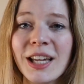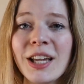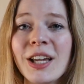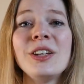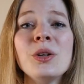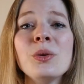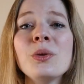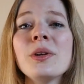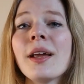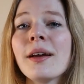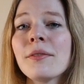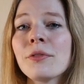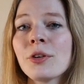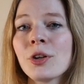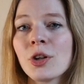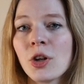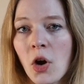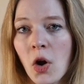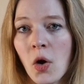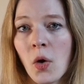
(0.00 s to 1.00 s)
You never
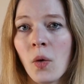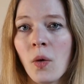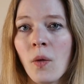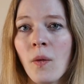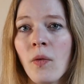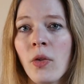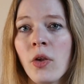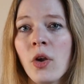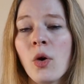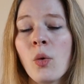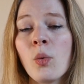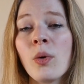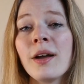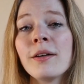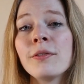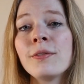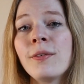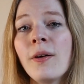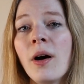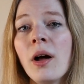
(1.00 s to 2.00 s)
know
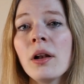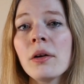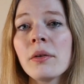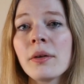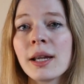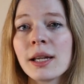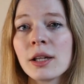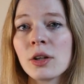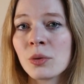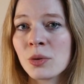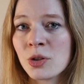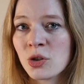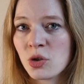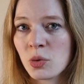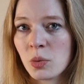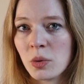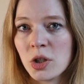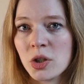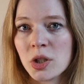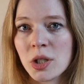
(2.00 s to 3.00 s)
where following your
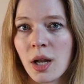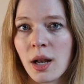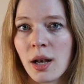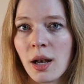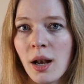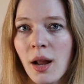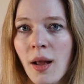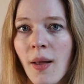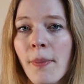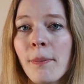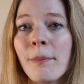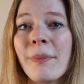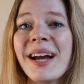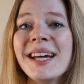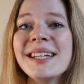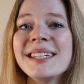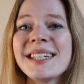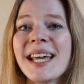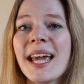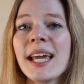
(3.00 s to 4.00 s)
intuition
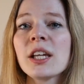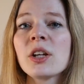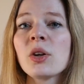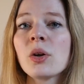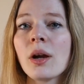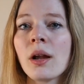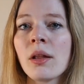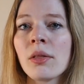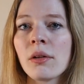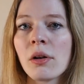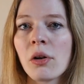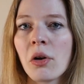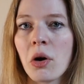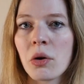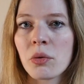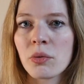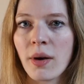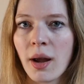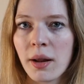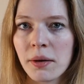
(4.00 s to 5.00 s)
might take you in the
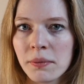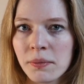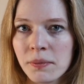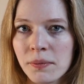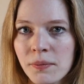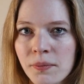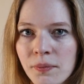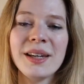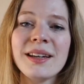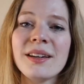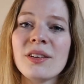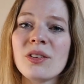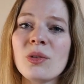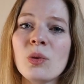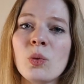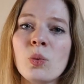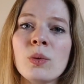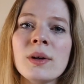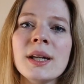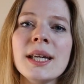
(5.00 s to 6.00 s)
long run because
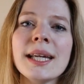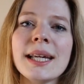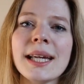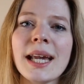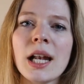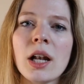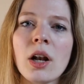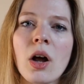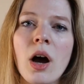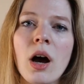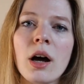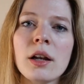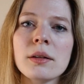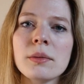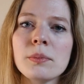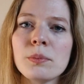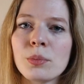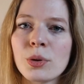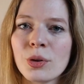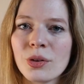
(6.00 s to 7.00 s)
we
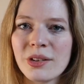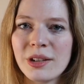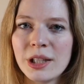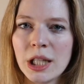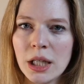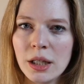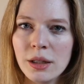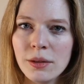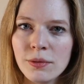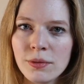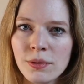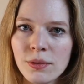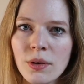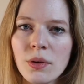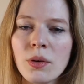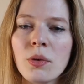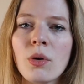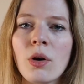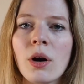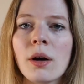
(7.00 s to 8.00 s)
cannot perceive
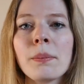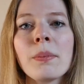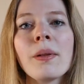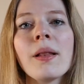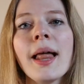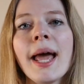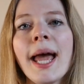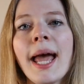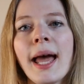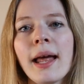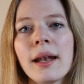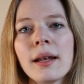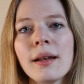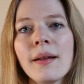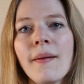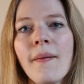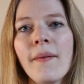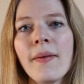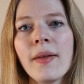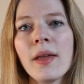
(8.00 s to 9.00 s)
or plan
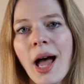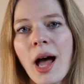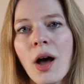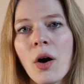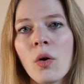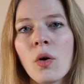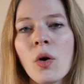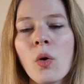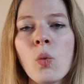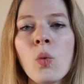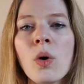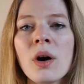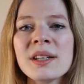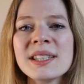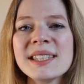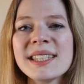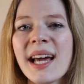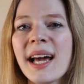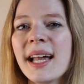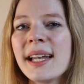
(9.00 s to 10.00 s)
how
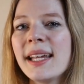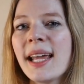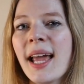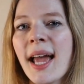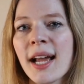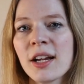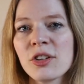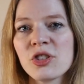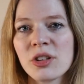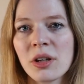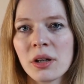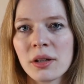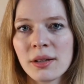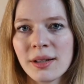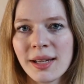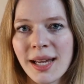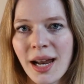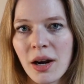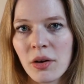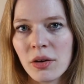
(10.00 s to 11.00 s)
one tiny action
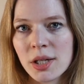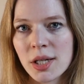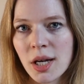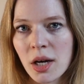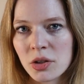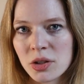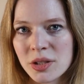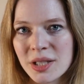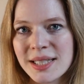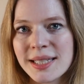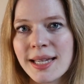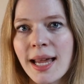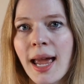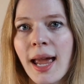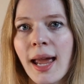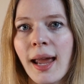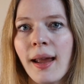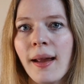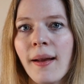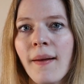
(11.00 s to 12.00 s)
carried out
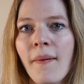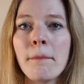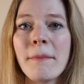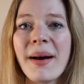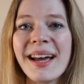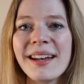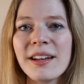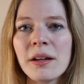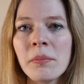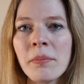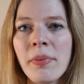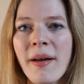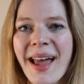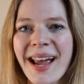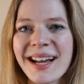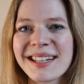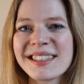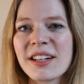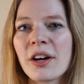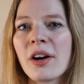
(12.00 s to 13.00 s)
today might
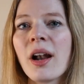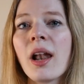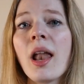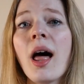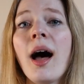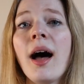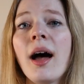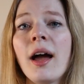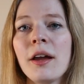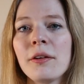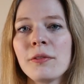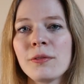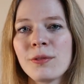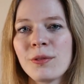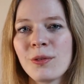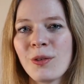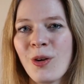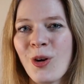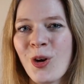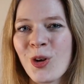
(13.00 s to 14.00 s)
impact our
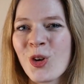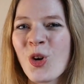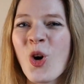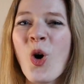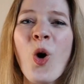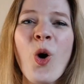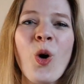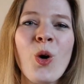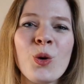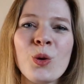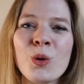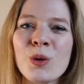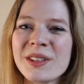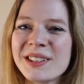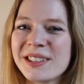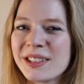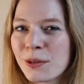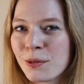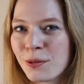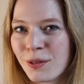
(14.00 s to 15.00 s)
life on a whole
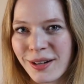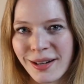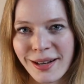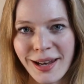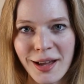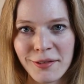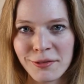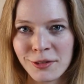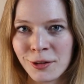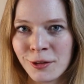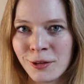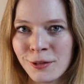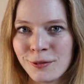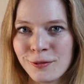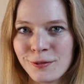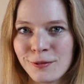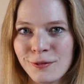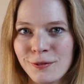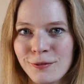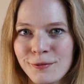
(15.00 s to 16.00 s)
different level.
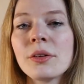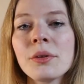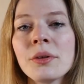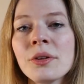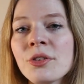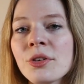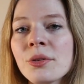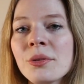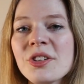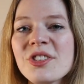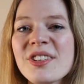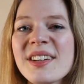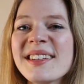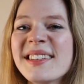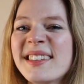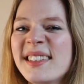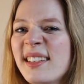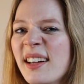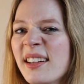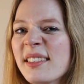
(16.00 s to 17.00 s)
Your
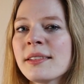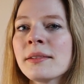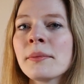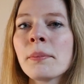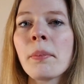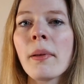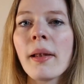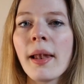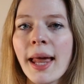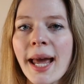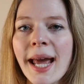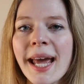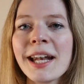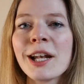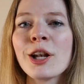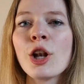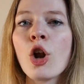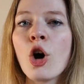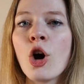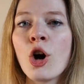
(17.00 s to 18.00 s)
intuition doesn't
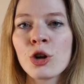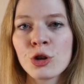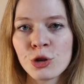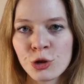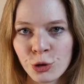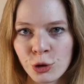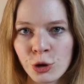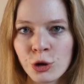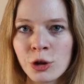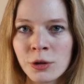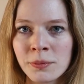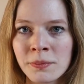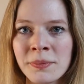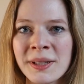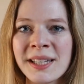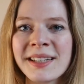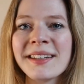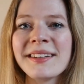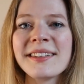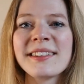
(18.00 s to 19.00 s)
plan long term
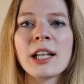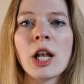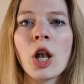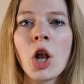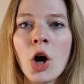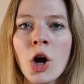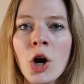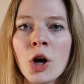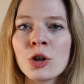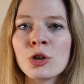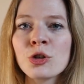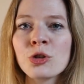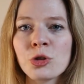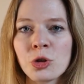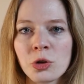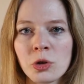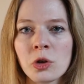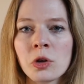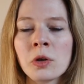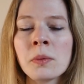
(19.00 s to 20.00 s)
because long
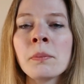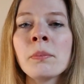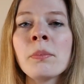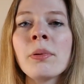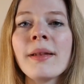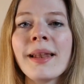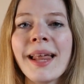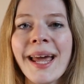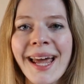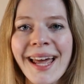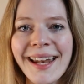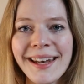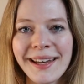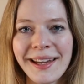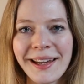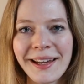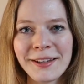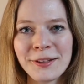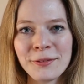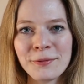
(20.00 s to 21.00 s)
term
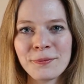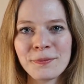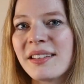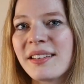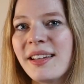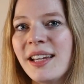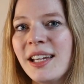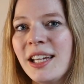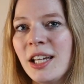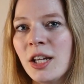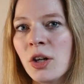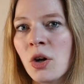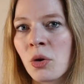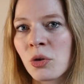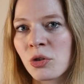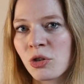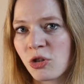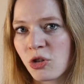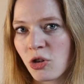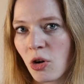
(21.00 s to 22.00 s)
planning is the
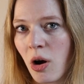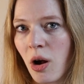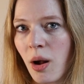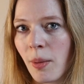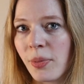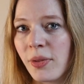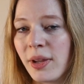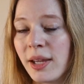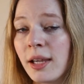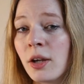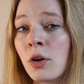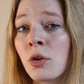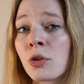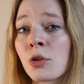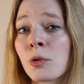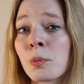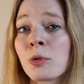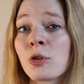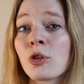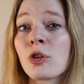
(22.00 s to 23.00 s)
ego's job, the
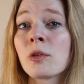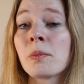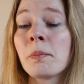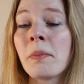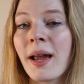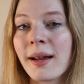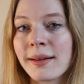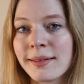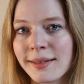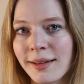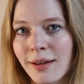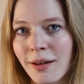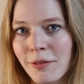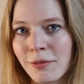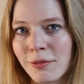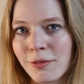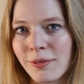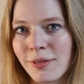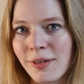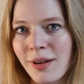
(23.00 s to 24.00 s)
ego's
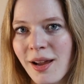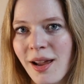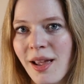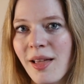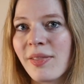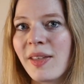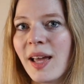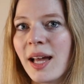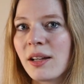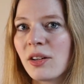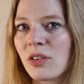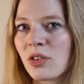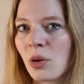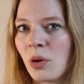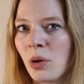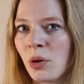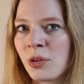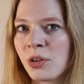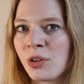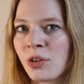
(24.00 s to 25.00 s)
perspective. That is
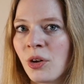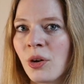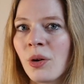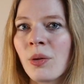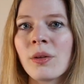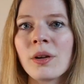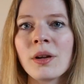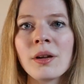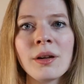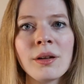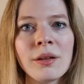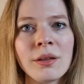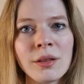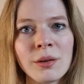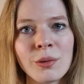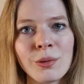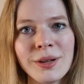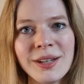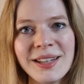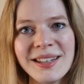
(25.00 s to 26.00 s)
also the
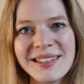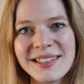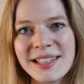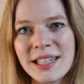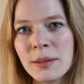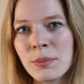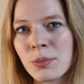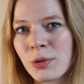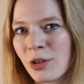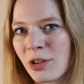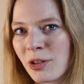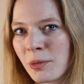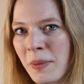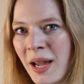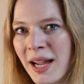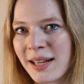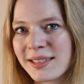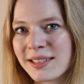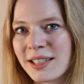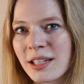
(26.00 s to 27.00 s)
3D
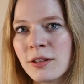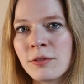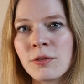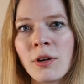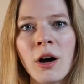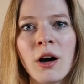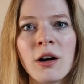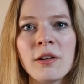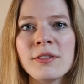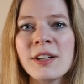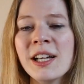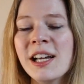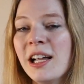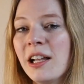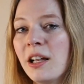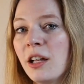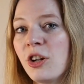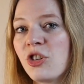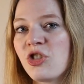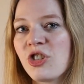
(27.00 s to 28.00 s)
perspective of
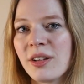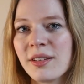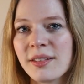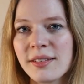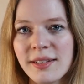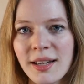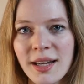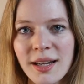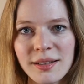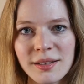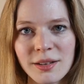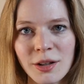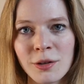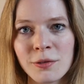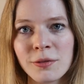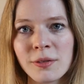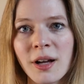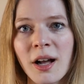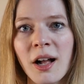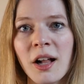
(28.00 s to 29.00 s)
logistics,
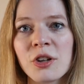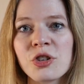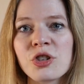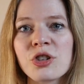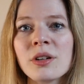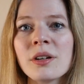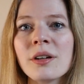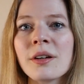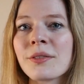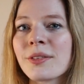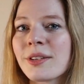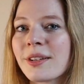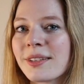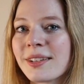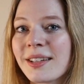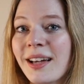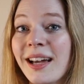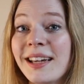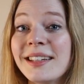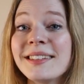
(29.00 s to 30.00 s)
of culture, of
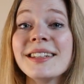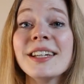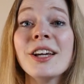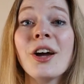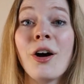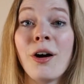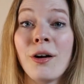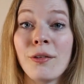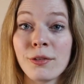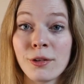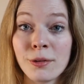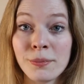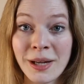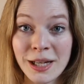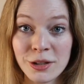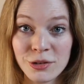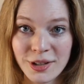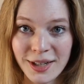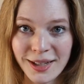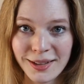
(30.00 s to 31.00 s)
society, of the
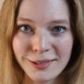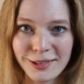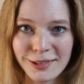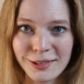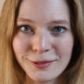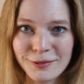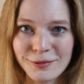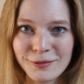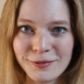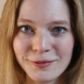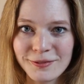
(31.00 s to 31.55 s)
matrix.